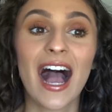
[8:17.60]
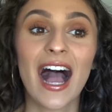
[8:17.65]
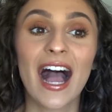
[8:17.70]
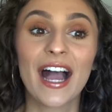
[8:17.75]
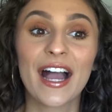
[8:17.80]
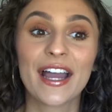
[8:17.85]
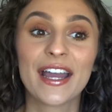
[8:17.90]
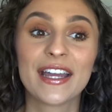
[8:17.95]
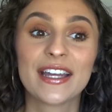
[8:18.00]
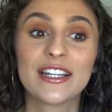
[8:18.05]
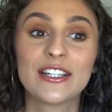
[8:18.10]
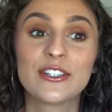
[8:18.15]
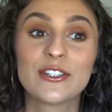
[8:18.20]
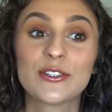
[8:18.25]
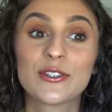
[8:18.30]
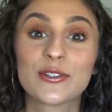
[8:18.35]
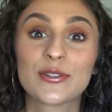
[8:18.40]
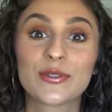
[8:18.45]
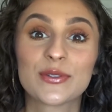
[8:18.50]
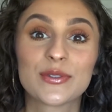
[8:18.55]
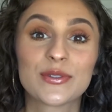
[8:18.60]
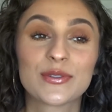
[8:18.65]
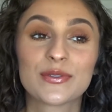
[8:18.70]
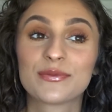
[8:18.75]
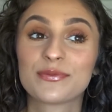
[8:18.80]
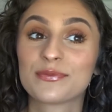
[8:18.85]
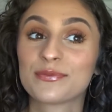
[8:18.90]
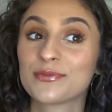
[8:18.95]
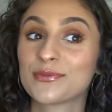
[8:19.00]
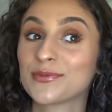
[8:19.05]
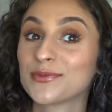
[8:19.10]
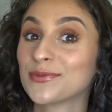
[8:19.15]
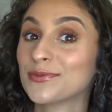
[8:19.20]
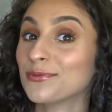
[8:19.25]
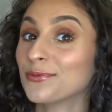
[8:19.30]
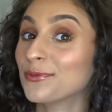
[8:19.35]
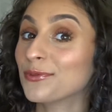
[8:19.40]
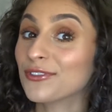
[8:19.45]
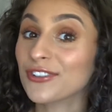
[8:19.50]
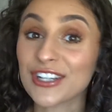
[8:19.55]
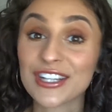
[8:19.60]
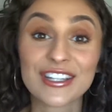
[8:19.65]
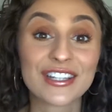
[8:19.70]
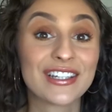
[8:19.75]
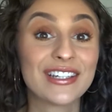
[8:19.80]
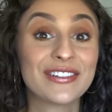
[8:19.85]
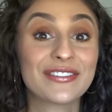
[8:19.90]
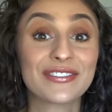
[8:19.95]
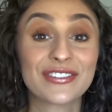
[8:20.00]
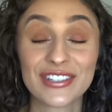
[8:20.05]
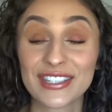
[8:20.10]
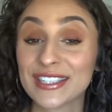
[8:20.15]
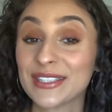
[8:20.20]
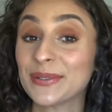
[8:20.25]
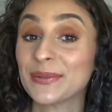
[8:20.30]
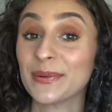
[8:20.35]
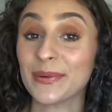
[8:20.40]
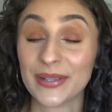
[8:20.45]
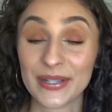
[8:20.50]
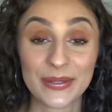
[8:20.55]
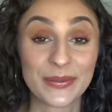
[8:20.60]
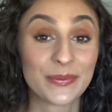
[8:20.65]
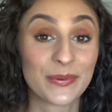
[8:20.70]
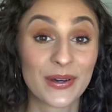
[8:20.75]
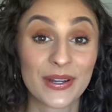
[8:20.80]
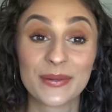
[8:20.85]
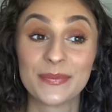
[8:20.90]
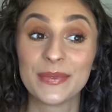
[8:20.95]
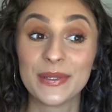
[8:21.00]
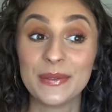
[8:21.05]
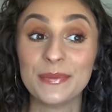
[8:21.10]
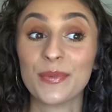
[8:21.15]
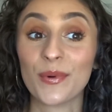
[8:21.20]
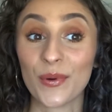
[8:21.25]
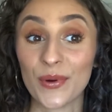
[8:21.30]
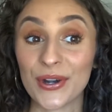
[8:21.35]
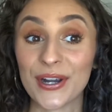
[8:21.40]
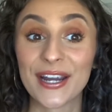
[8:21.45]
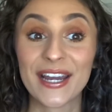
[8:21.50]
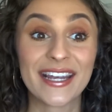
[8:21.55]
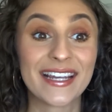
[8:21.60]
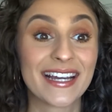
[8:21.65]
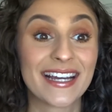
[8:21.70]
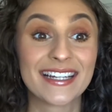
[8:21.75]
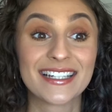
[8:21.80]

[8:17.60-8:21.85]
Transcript: I really wouldn't want to be boring.